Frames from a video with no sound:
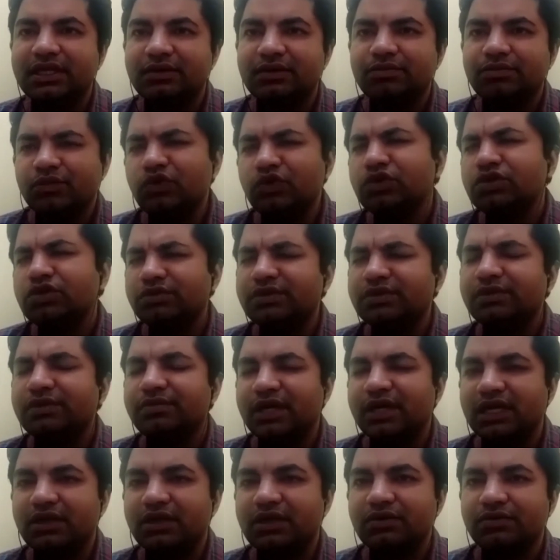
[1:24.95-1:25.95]
Most of them
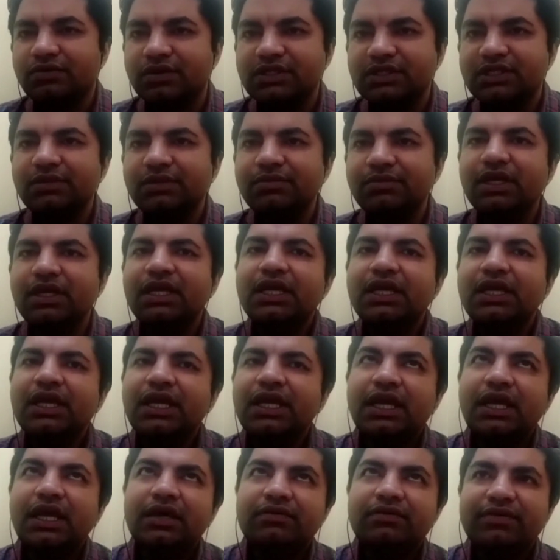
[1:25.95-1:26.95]
are on WhatsApp.
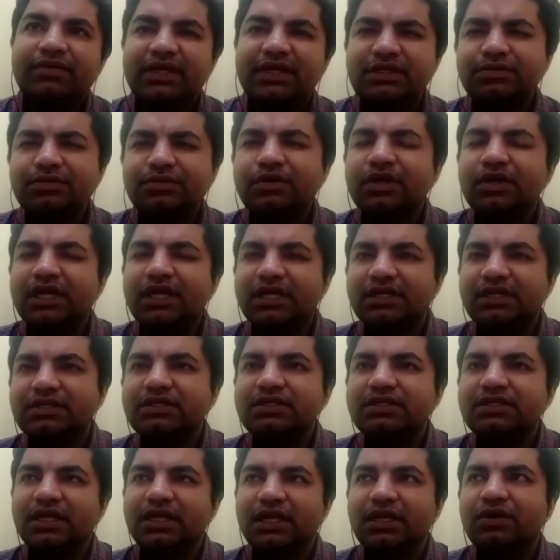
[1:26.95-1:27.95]
Facebook is
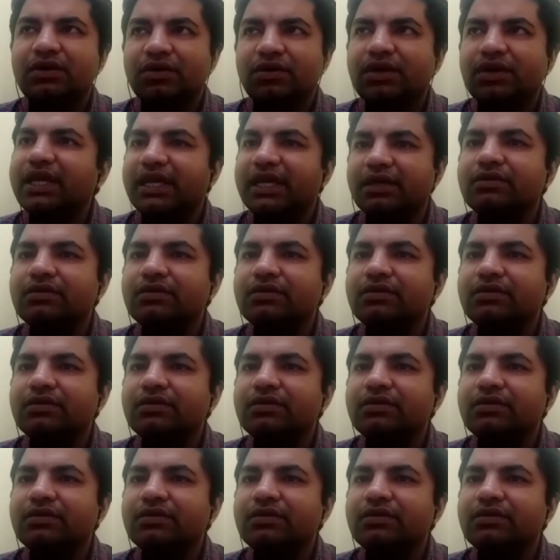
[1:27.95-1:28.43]
still okay,